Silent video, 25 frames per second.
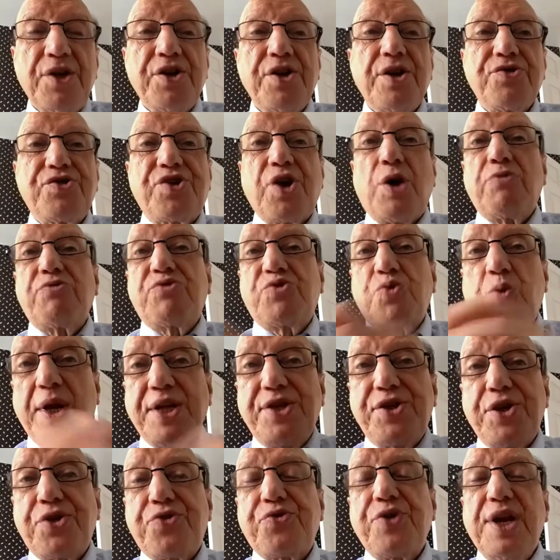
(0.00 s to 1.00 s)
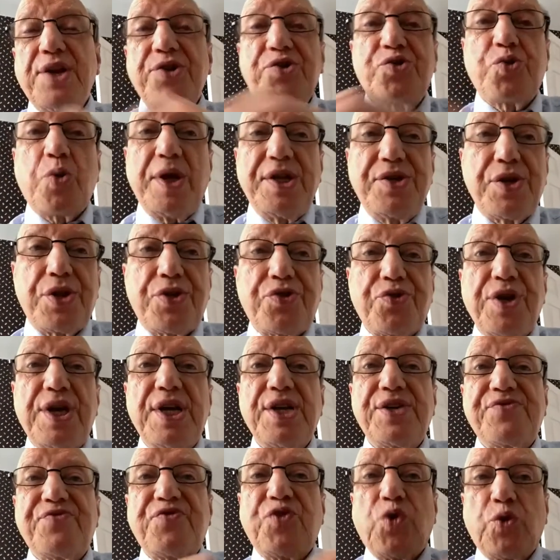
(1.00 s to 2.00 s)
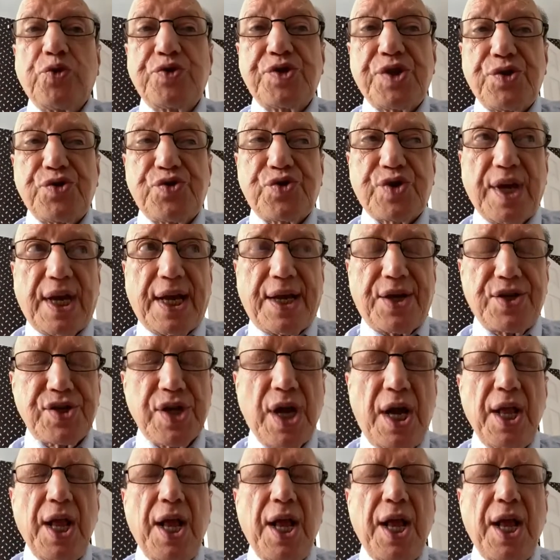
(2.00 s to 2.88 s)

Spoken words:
So 23 and 23 is 46.